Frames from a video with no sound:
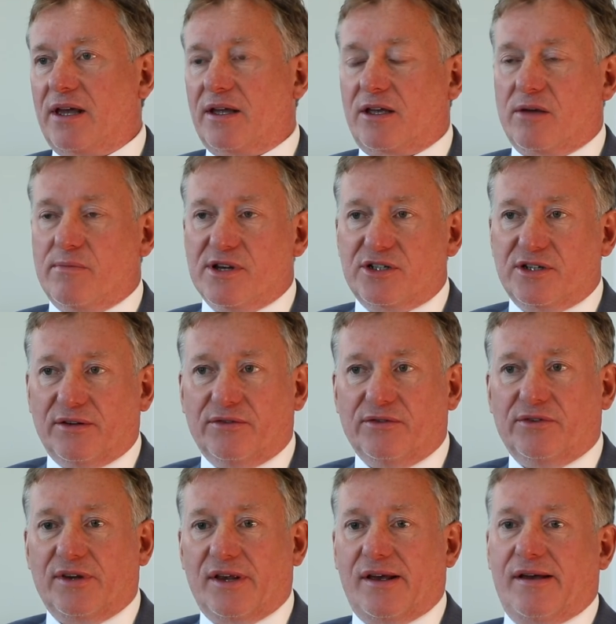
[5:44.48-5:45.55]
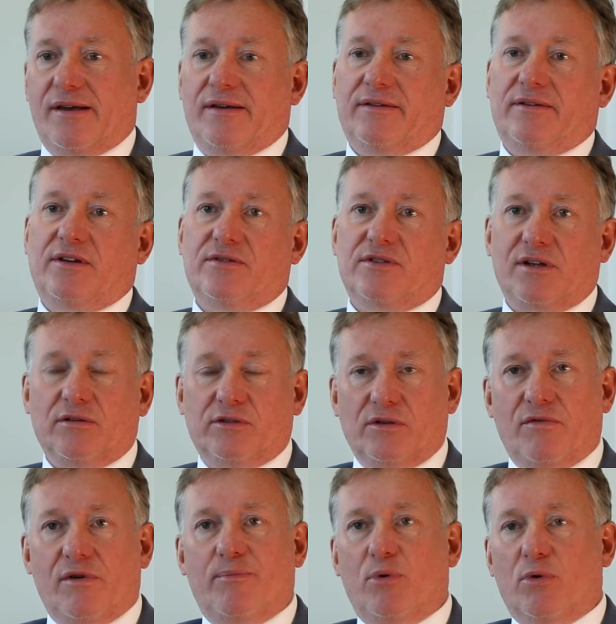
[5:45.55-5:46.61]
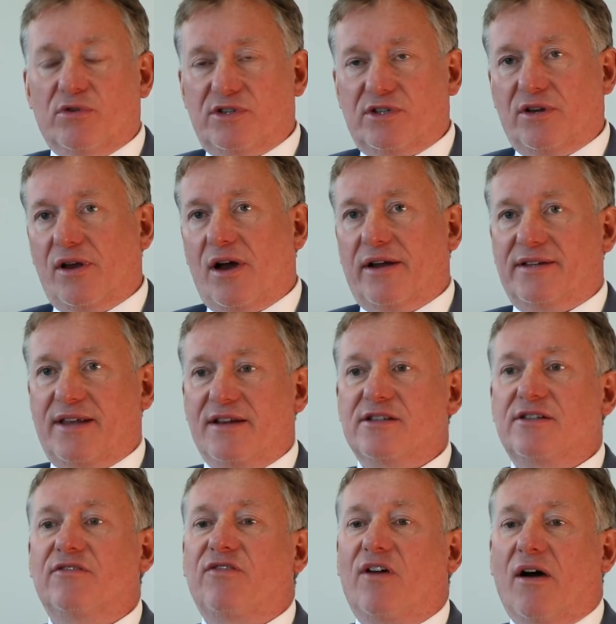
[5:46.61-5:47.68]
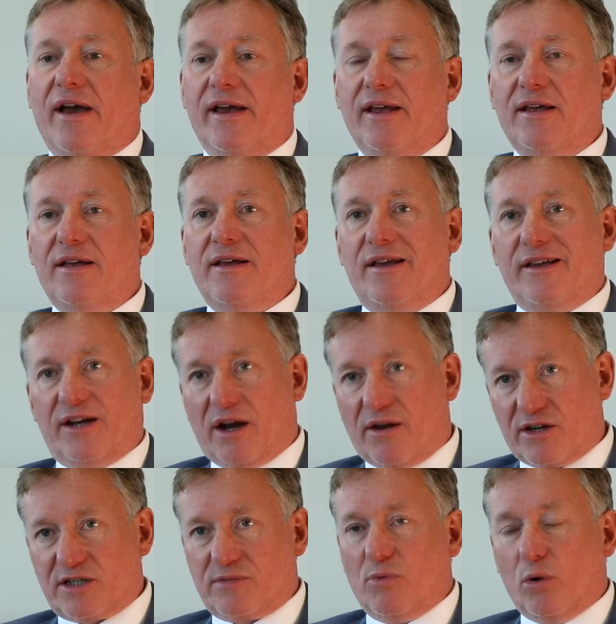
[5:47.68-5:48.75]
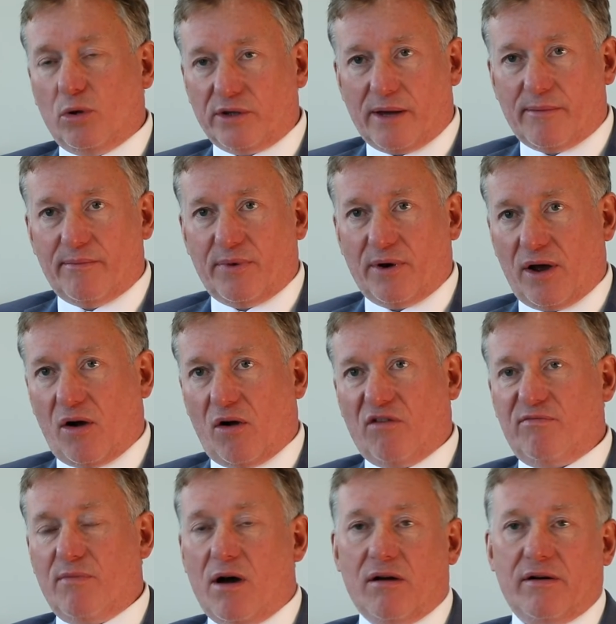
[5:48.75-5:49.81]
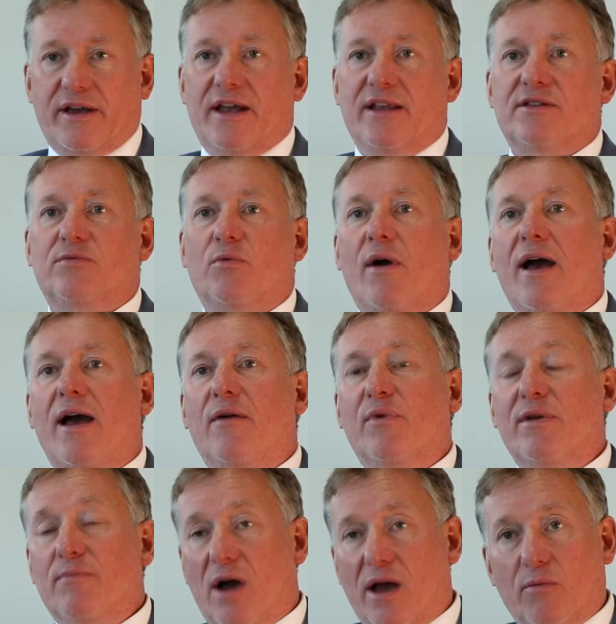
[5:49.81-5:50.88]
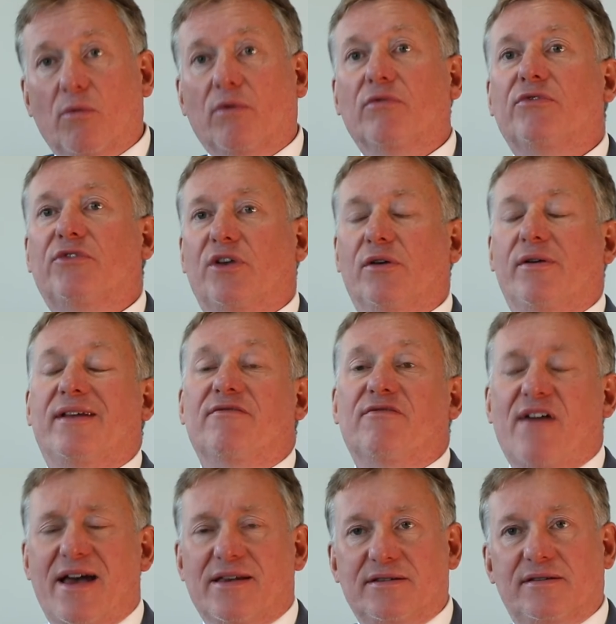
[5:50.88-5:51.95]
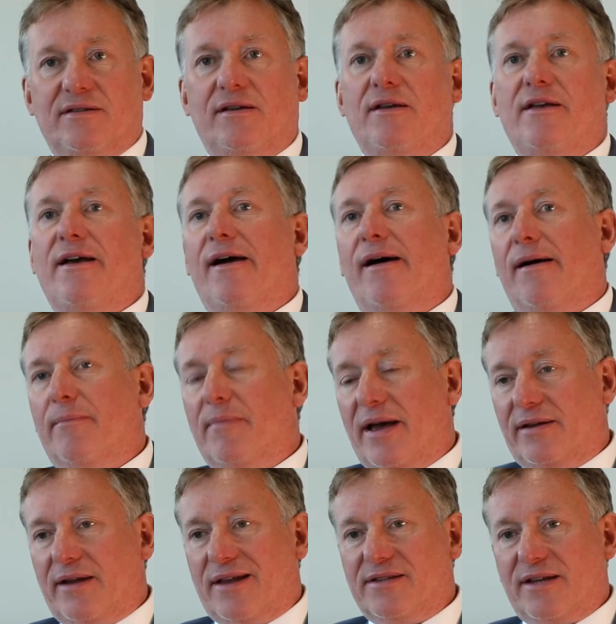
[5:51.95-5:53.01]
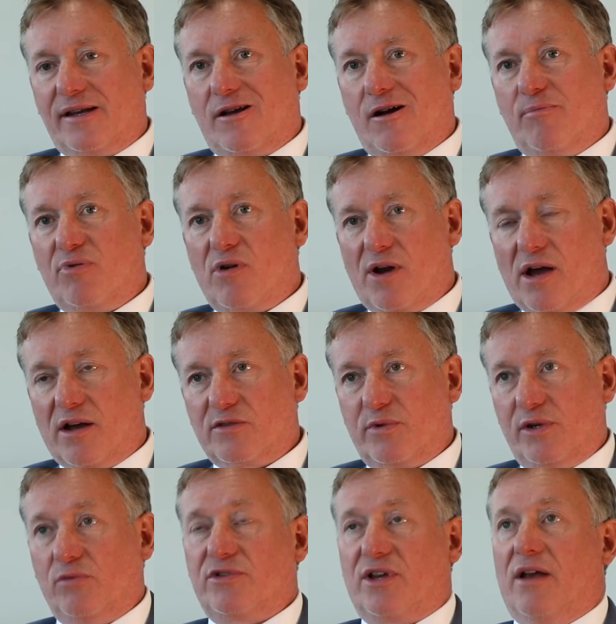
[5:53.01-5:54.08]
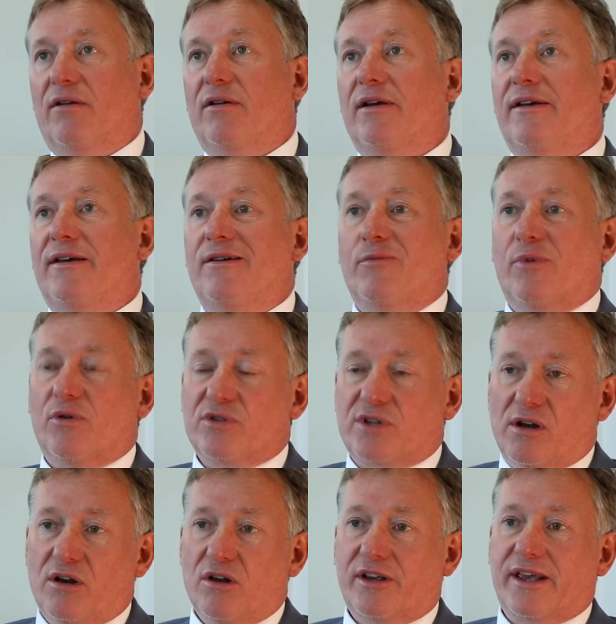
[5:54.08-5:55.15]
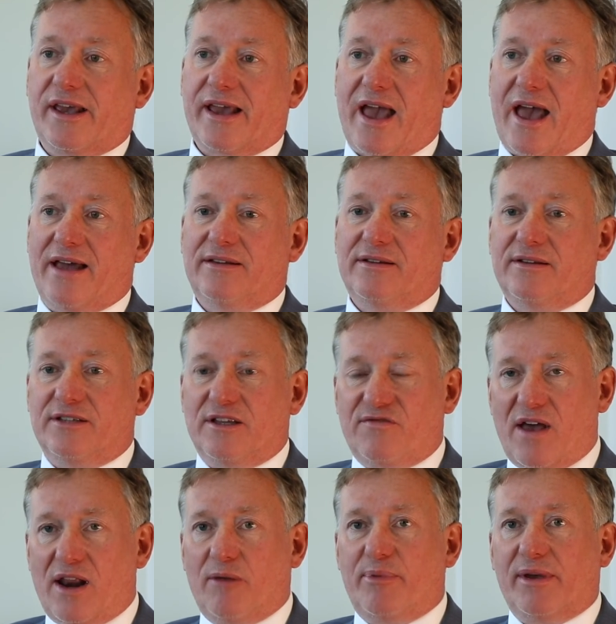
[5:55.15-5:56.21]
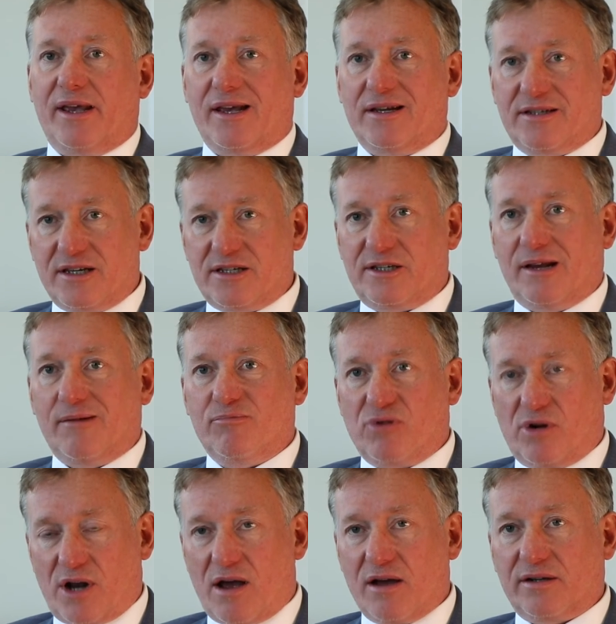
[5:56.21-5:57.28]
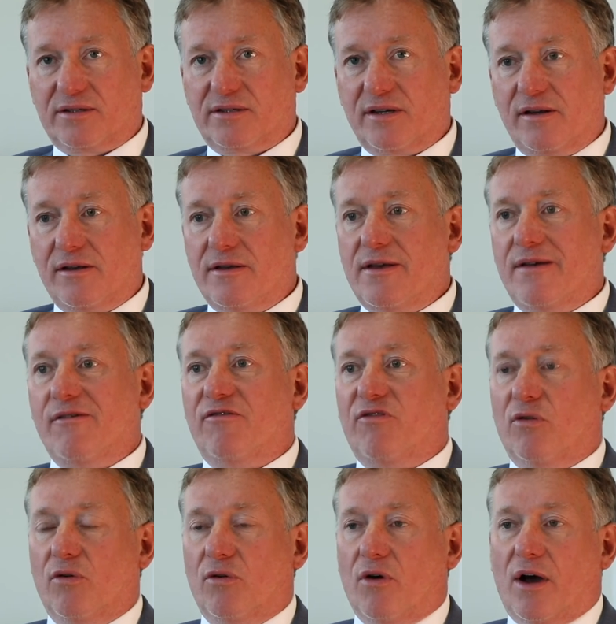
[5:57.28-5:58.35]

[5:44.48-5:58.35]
commissioned consultant reports to identify a small number of markets where we might want to invest and take our products. We're also looking at developing existing products for